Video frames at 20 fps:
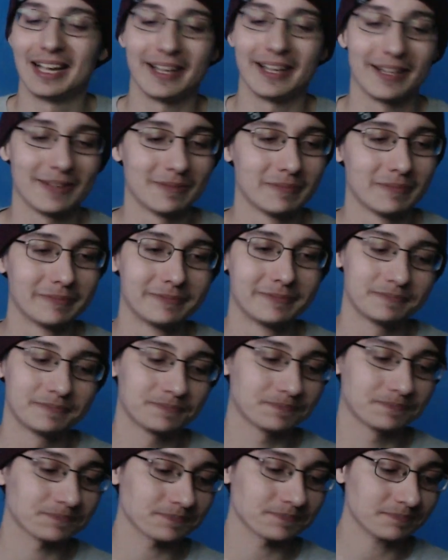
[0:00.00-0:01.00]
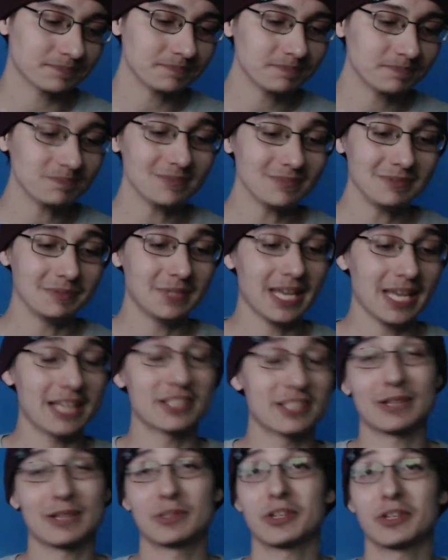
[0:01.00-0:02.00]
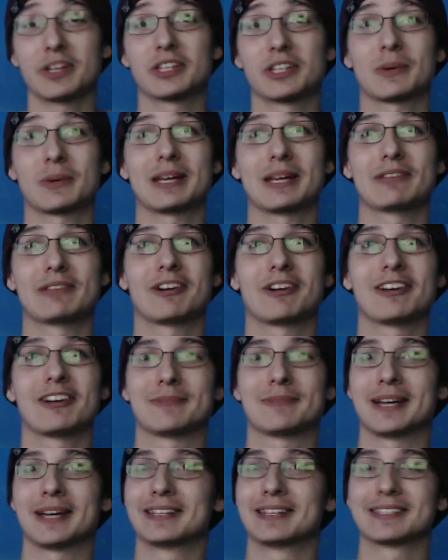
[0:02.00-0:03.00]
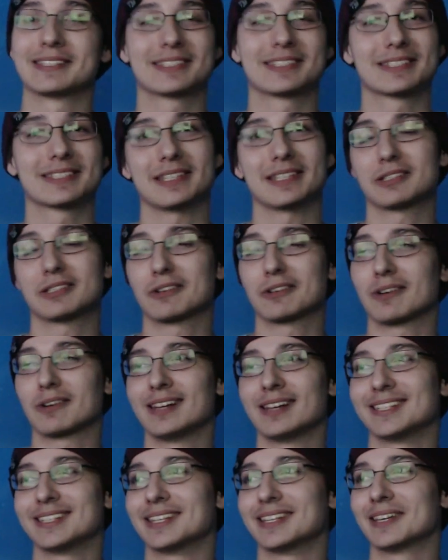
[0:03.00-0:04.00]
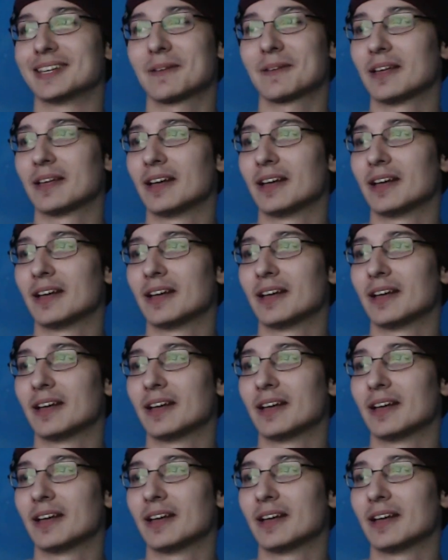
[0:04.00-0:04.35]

Yeah, turning 25, man, it's crazy.